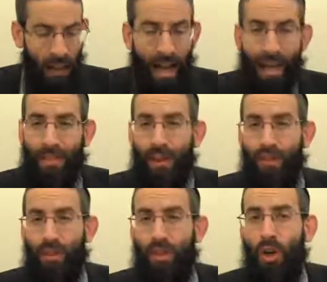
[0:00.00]
And
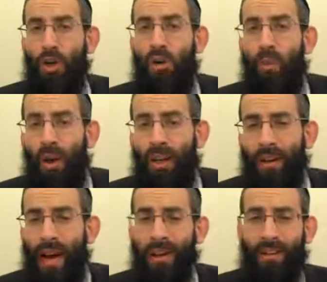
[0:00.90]
therefore, there's only one Ner
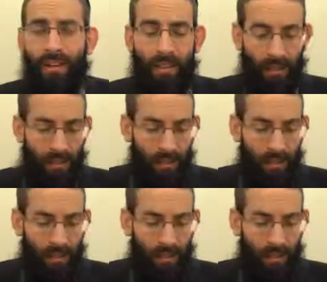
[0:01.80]
Chanukah.